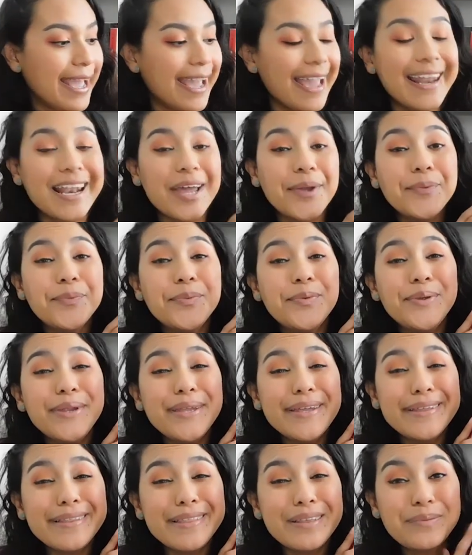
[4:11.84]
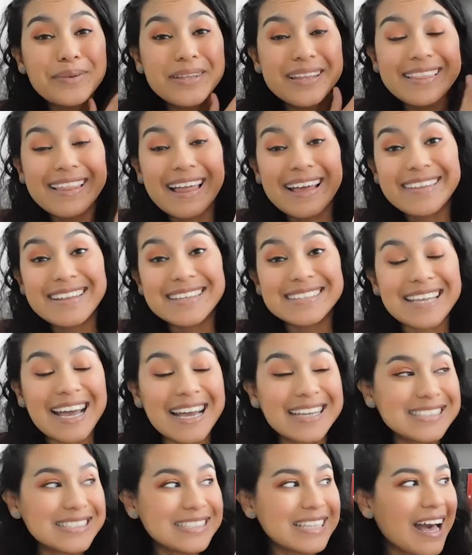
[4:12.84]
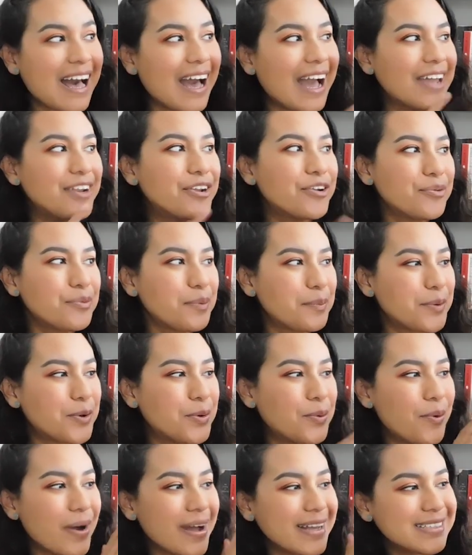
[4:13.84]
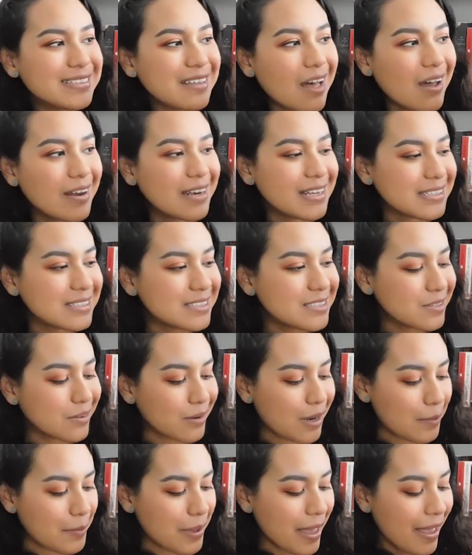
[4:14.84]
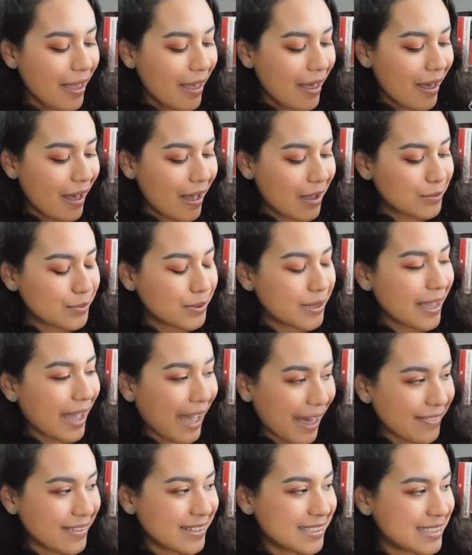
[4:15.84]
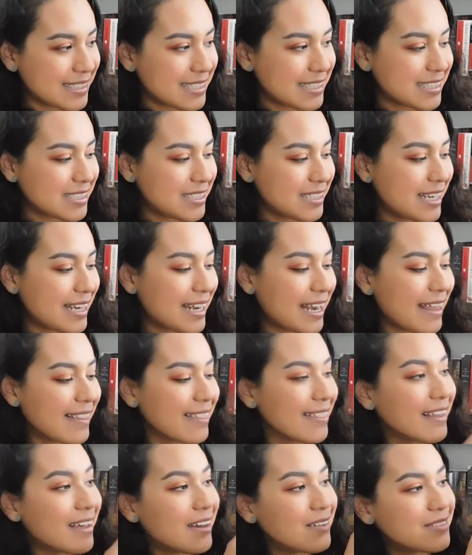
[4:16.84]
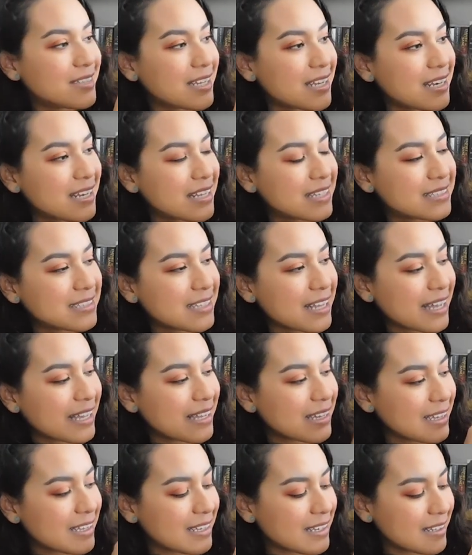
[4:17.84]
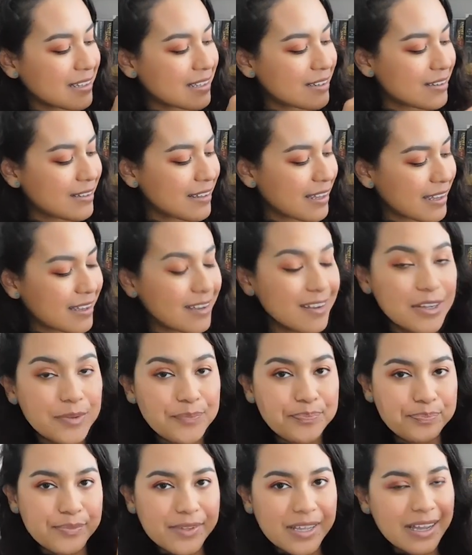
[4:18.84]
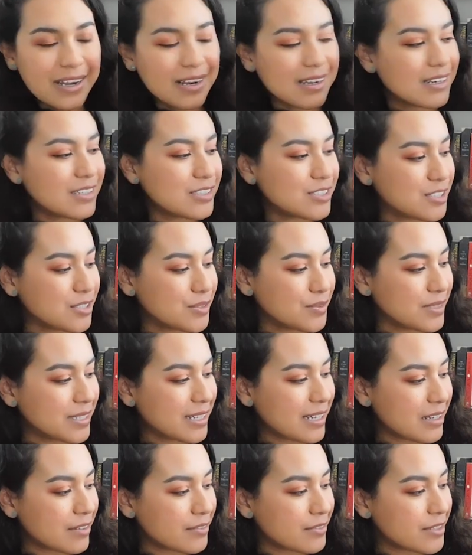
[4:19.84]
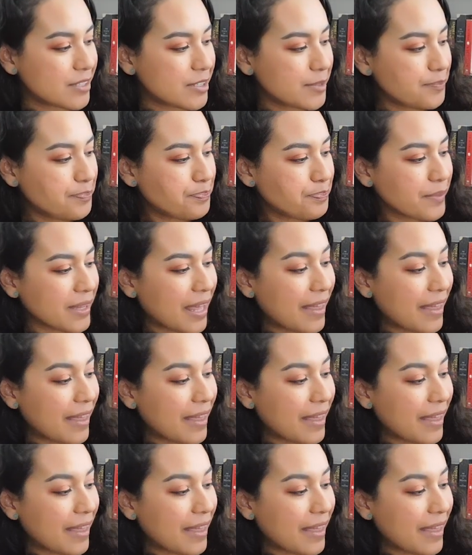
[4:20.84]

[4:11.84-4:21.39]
And I really, really like this. I don't remember who I saw on Instagram had this edition, and I loved it. It's like in a little like kind of cartoon cover.